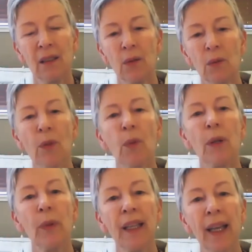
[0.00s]
with what
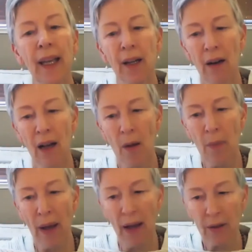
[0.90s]
we care
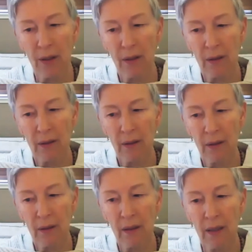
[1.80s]
about,
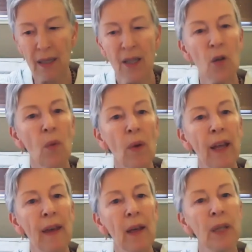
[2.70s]
in such a way
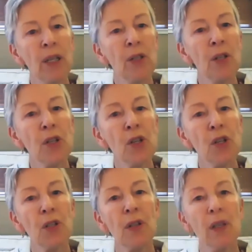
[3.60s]
that we
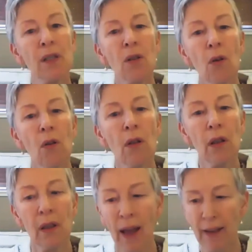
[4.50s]
nurture the soul
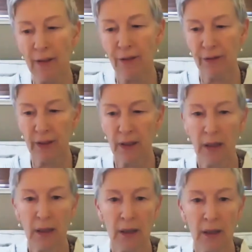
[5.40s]
life
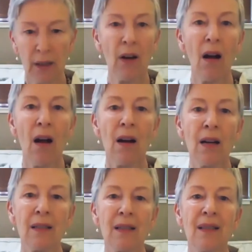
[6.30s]
of our
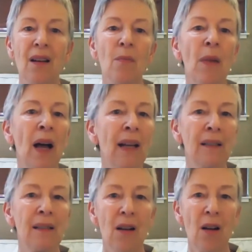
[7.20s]
hearts, our
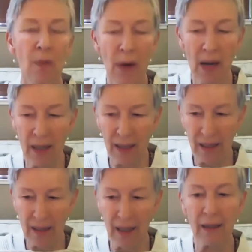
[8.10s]
minds, our
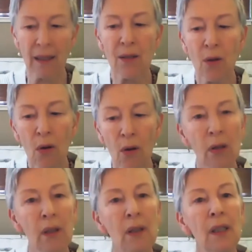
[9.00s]
bodies, and the
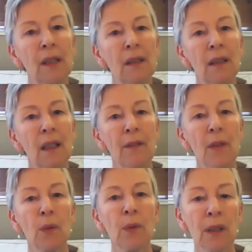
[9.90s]
soul of
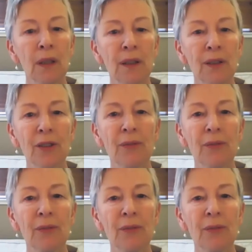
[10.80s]
the world.